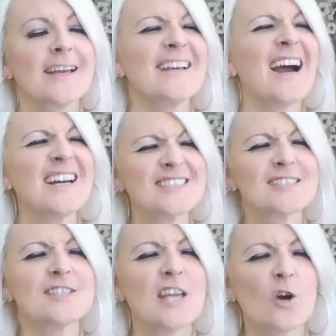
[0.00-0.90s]

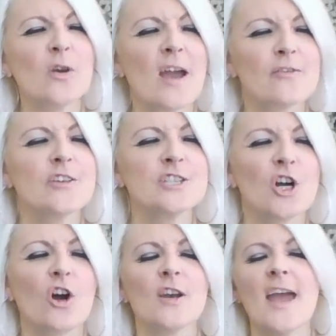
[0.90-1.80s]
casting down every
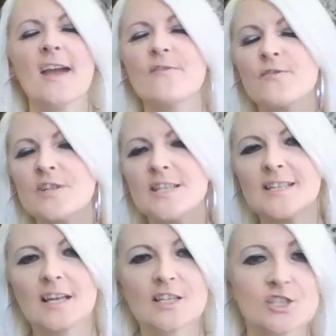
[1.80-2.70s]
thought, everything
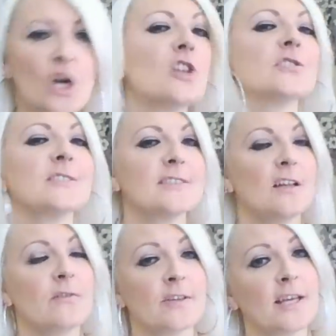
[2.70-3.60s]
that exalts
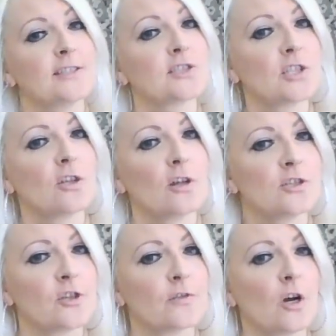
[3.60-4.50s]
itself against the
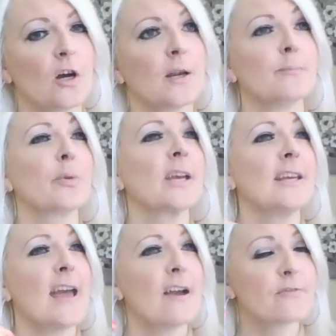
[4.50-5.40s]
knowledge of God, and
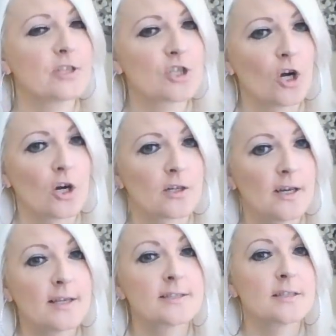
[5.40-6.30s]
bringing every thought
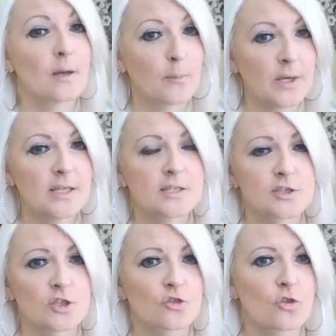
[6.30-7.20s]
to the
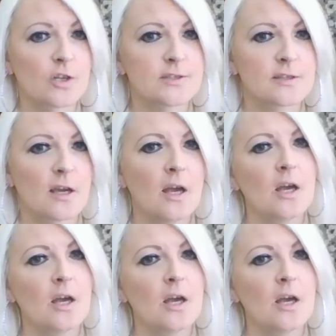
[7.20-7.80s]
obedience to Christ.